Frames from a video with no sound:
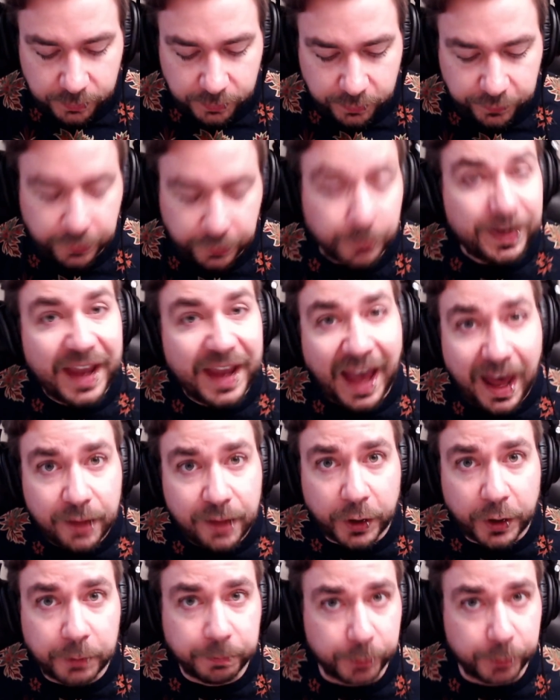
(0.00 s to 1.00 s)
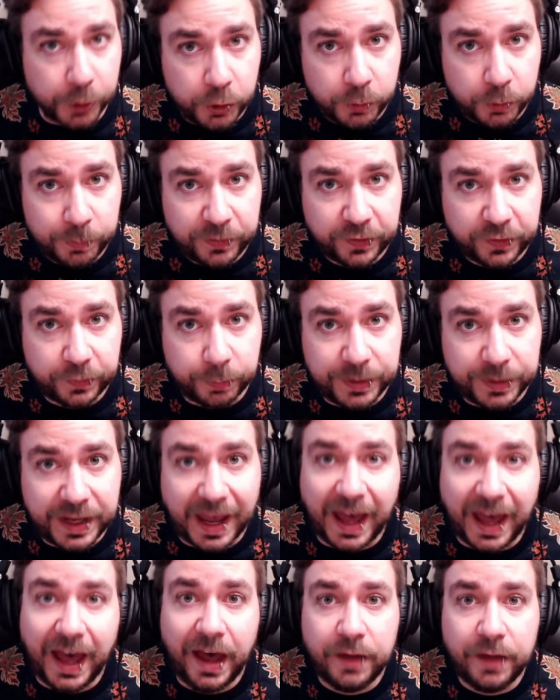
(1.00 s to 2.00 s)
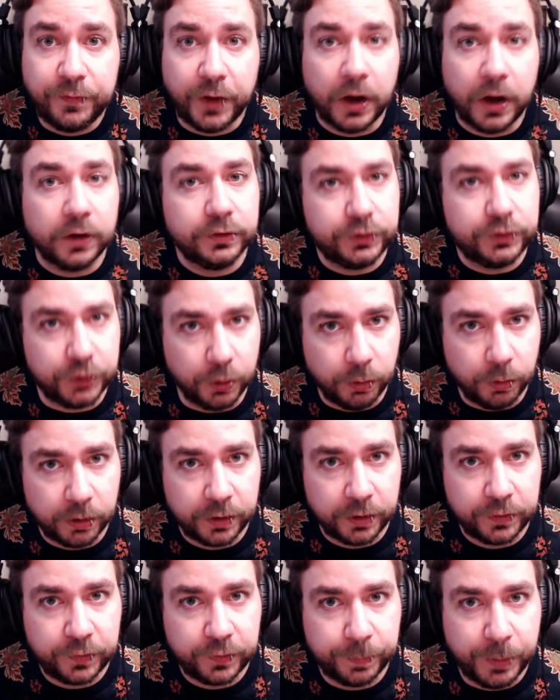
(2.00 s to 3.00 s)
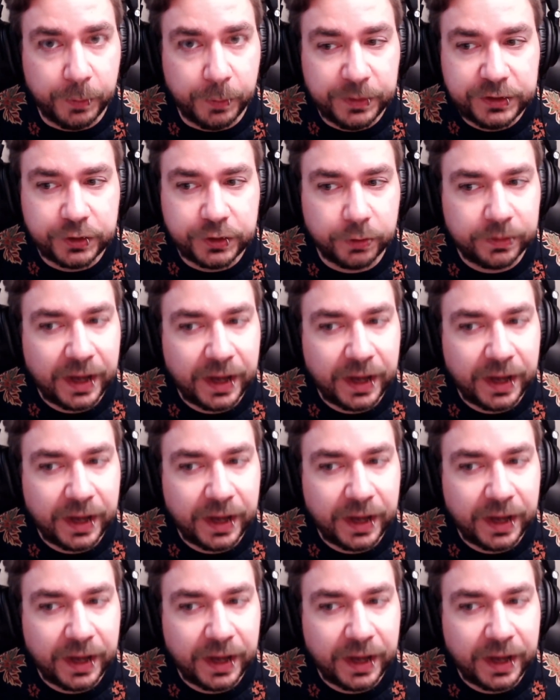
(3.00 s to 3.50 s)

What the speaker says: So we have our rooms, we have our doors, but we don't